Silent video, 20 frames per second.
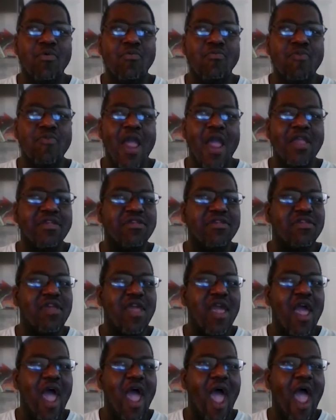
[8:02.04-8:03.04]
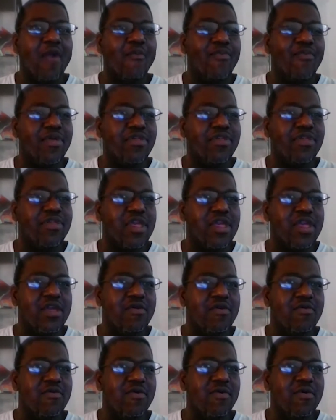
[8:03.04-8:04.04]
rights
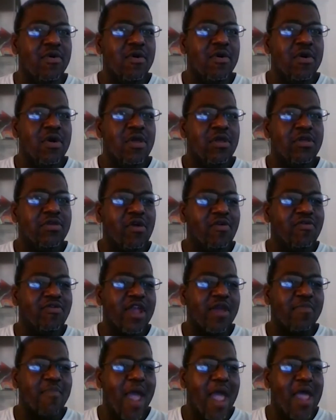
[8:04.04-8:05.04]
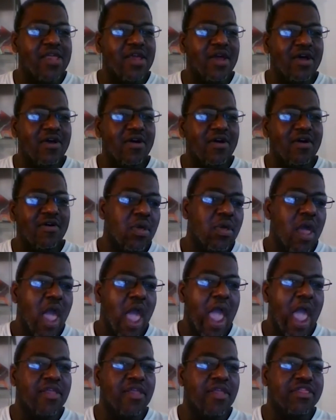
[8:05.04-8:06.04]
advocacy, subject matter,
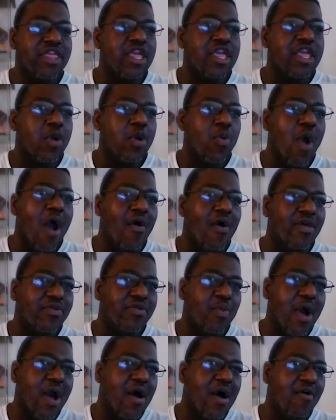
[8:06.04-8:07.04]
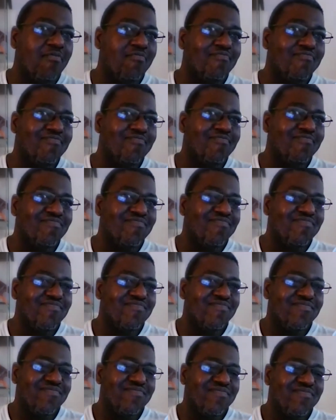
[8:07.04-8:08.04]
and CQL as well.
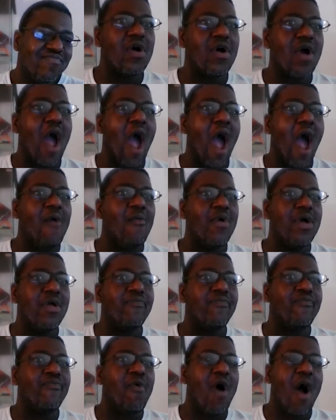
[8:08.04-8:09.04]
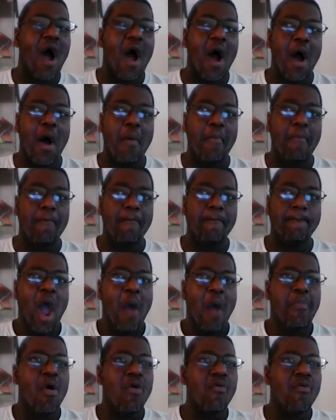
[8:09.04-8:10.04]
I went for
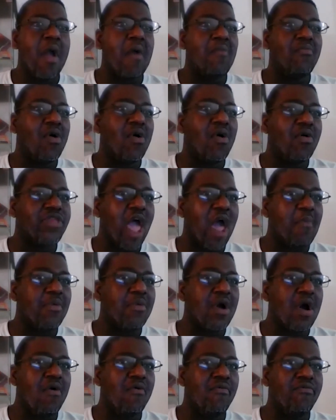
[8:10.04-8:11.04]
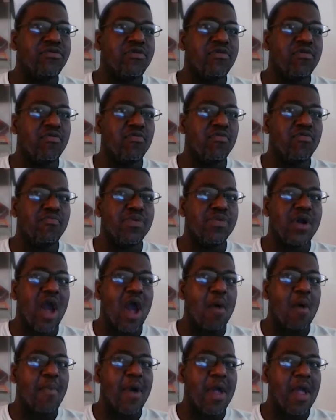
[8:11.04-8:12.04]
a program a long time ago to
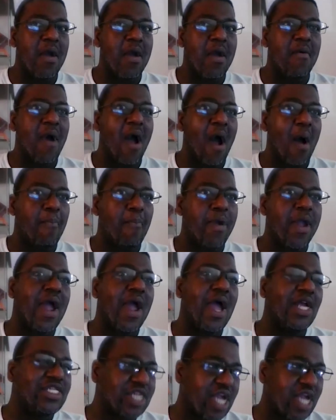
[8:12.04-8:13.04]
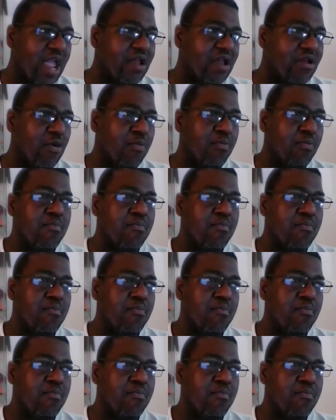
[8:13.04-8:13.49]
become a peer educator.